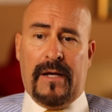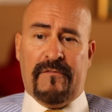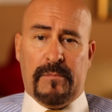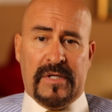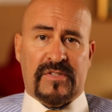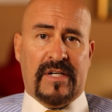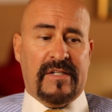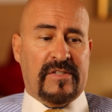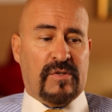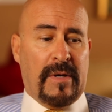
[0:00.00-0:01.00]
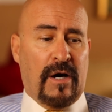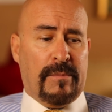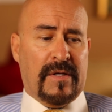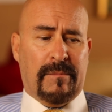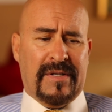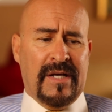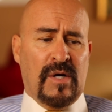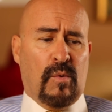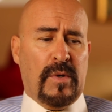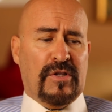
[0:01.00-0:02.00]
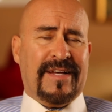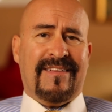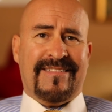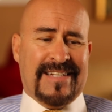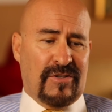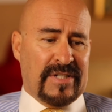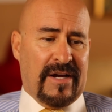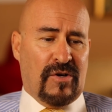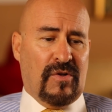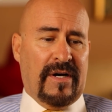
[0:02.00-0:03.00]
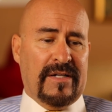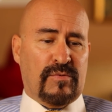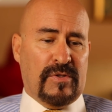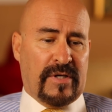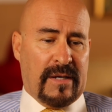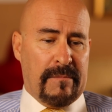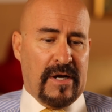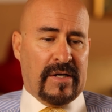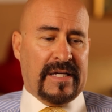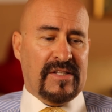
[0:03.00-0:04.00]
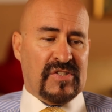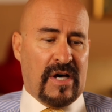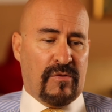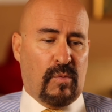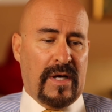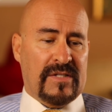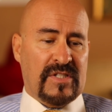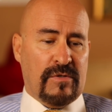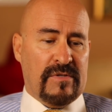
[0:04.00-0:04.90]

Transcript: Everybody's going to need some help here. But when we look at like Delta Airlines, we look at American, Southwest, and